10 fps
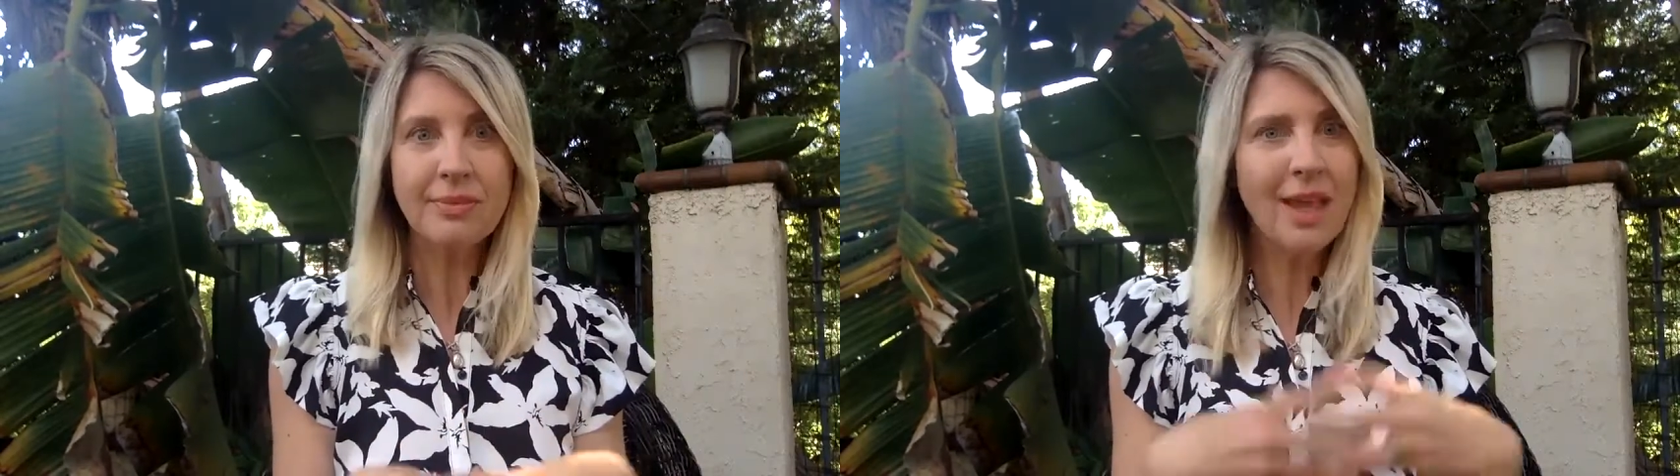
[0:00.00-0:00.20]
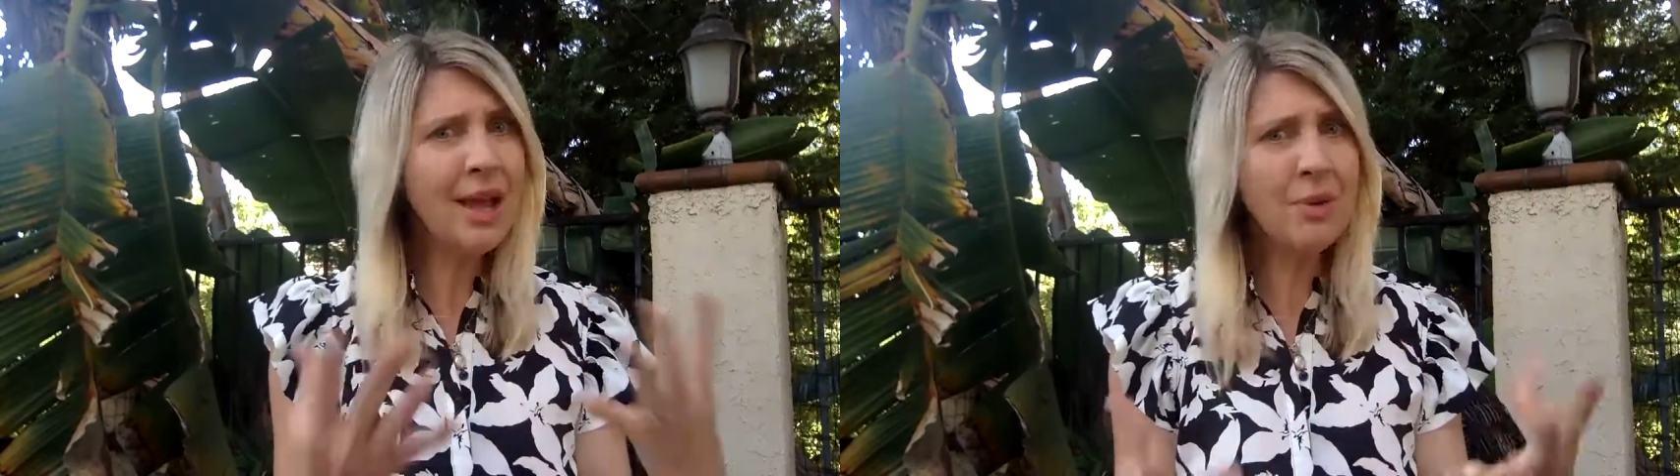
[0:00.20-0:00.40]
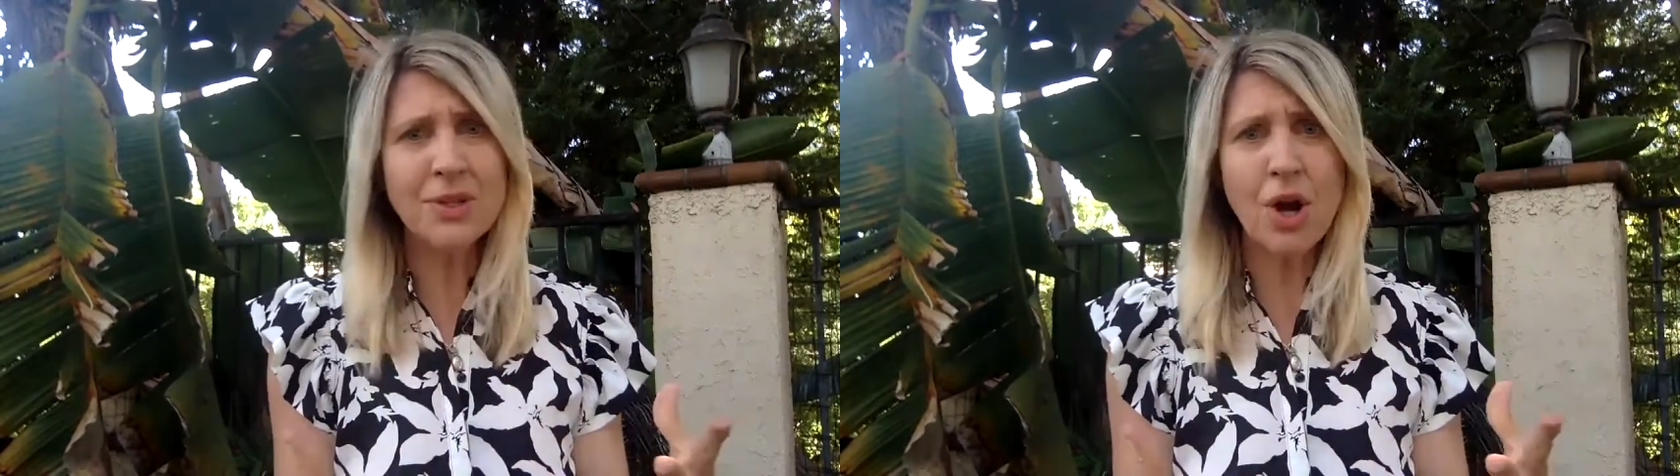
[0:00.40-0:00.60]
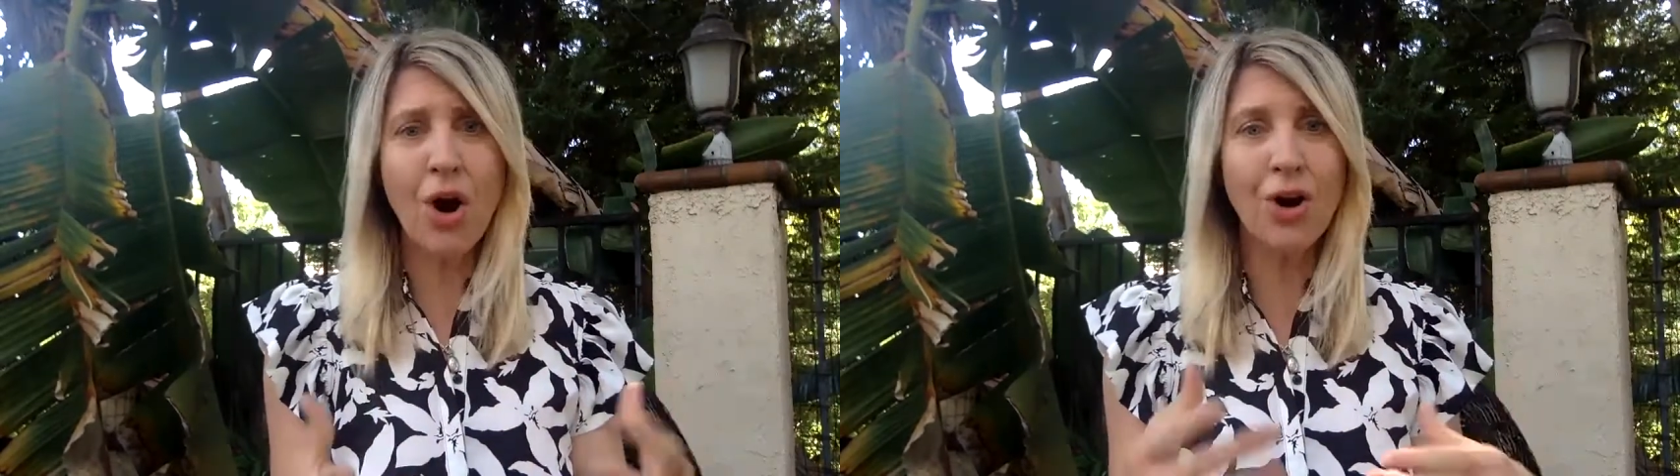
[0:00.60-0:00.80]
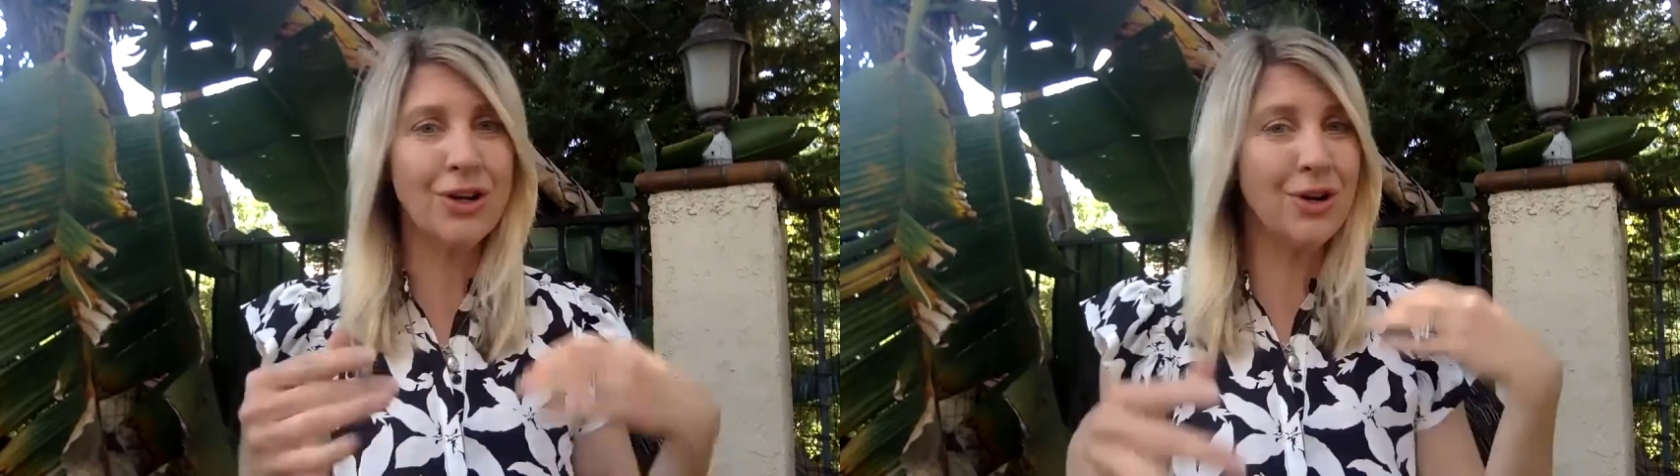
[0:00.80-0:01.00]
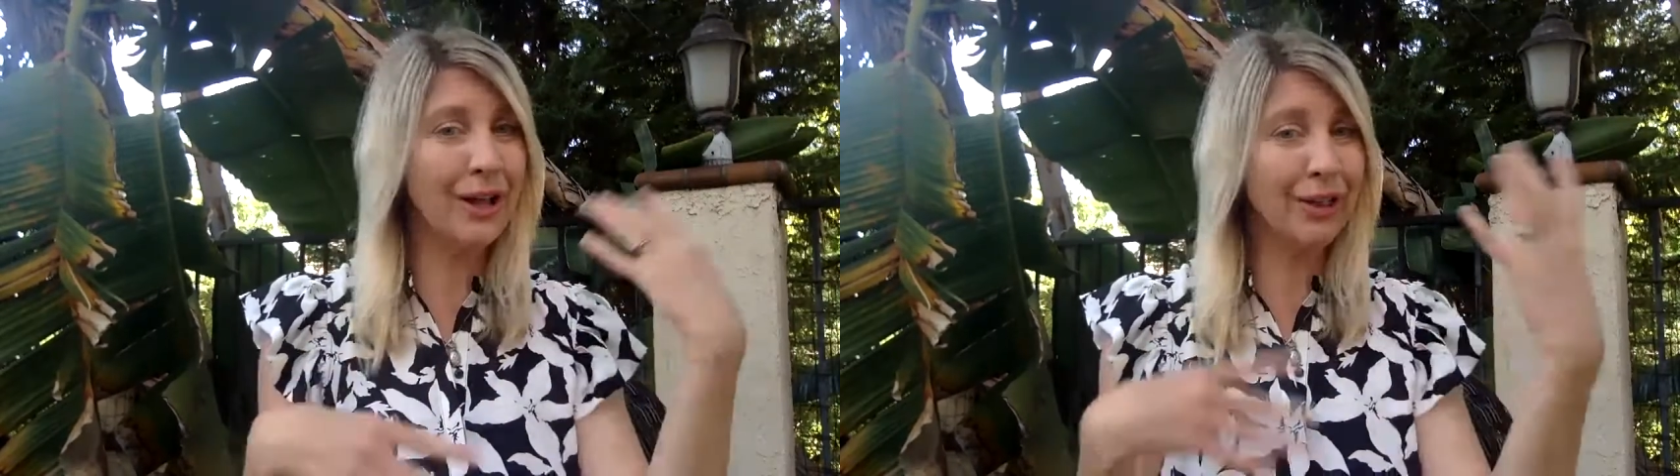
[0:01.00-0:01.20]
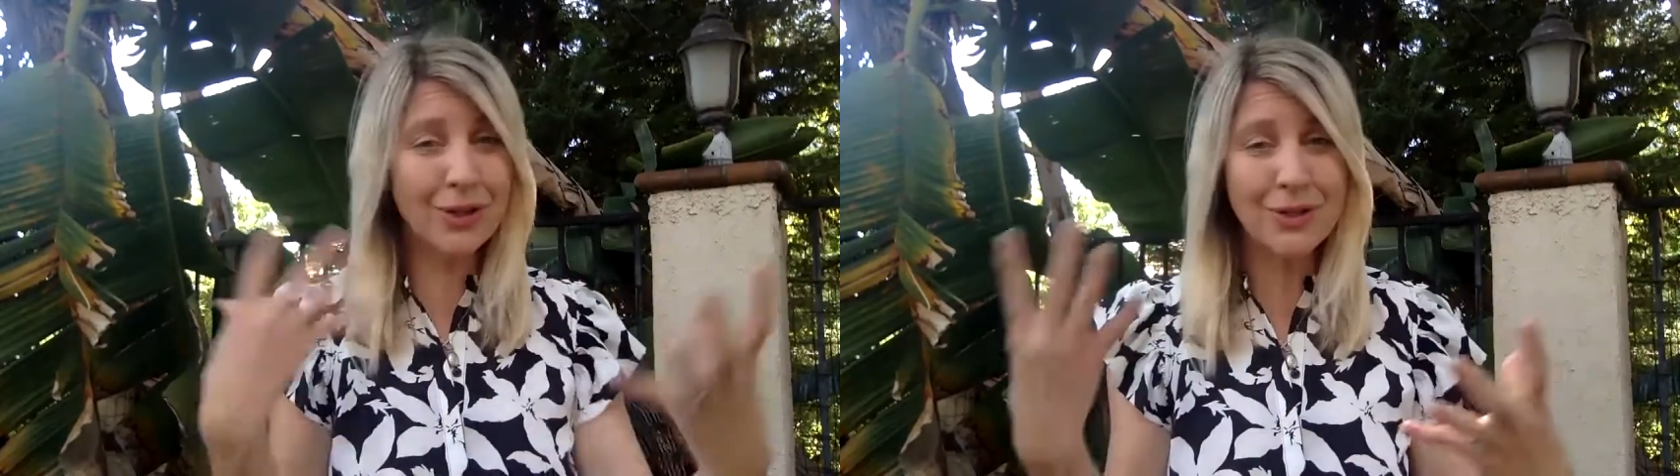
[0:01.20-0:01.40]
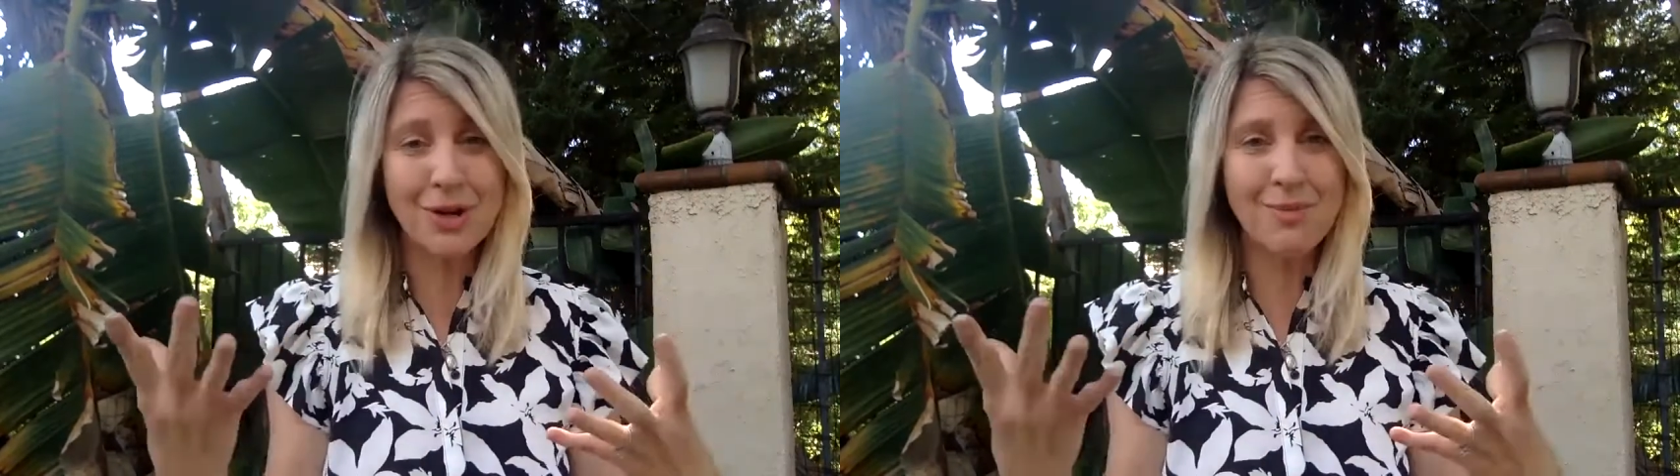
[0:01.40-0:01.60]
that was hard. I
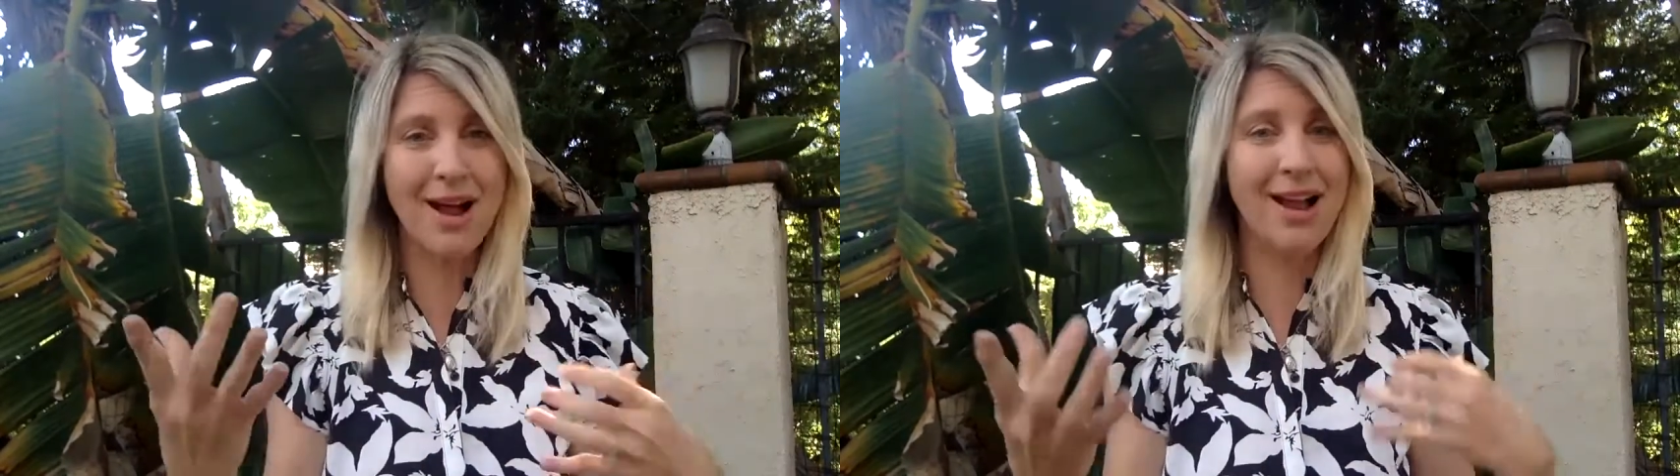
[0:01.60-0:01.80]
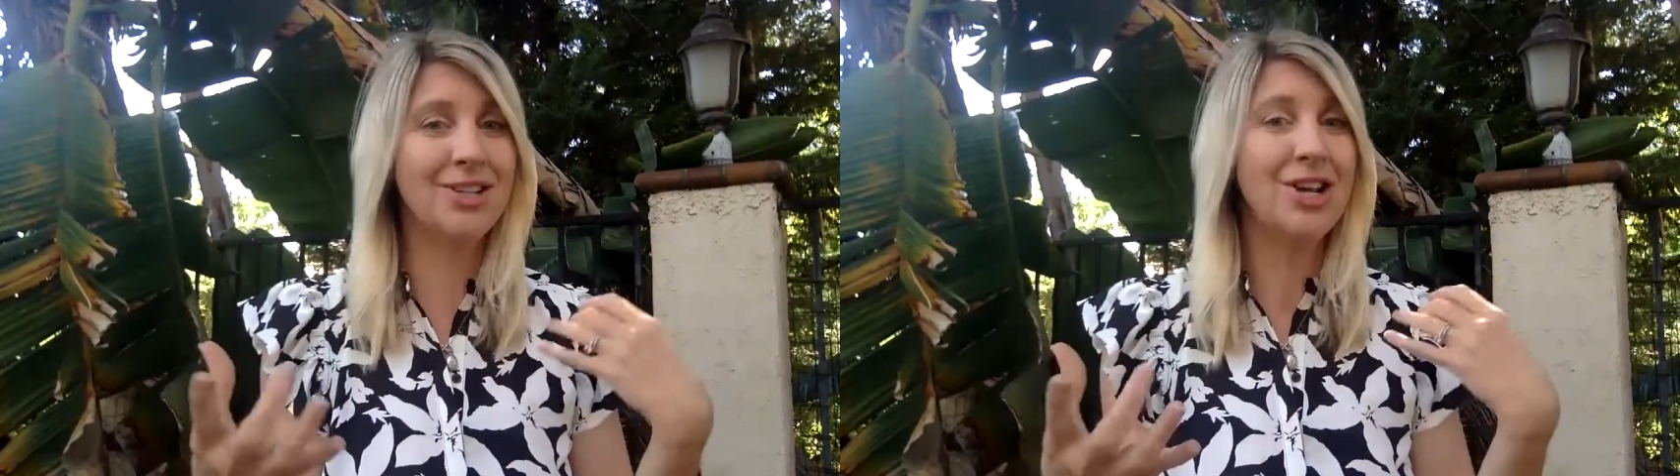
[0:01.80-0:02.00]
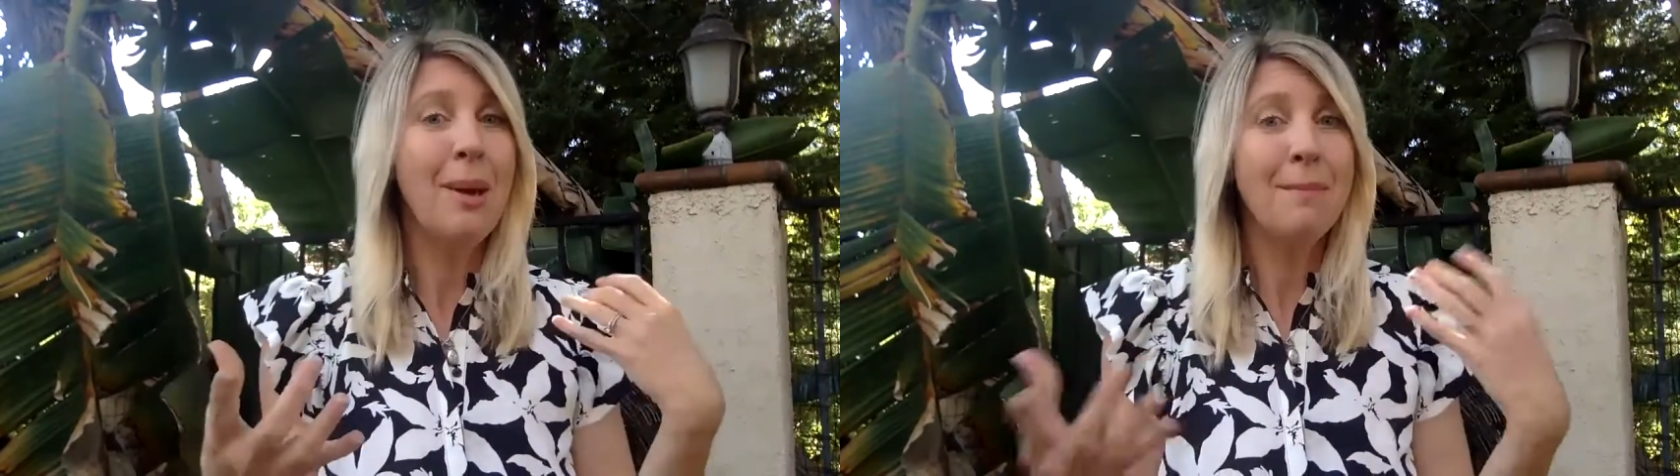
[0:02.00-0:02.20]
learned so much,